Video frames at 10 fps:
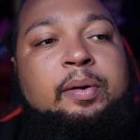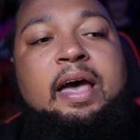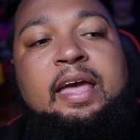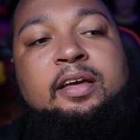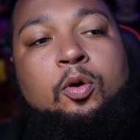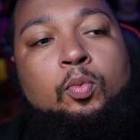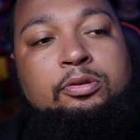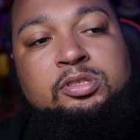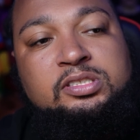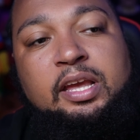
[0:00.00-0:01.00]
but when
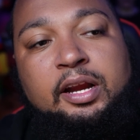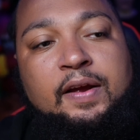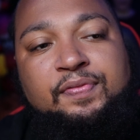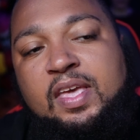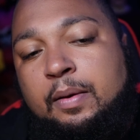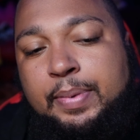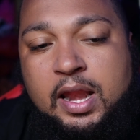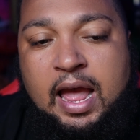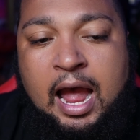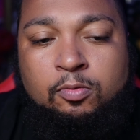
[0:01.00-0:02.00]
you sit here and think
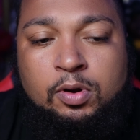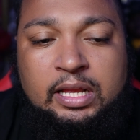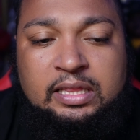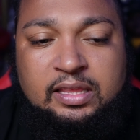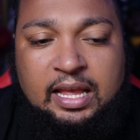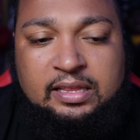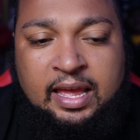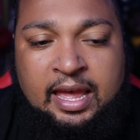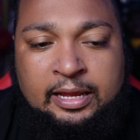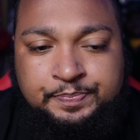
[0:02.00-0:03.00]
about it, I really think
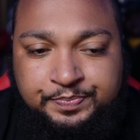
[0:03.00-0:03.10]
that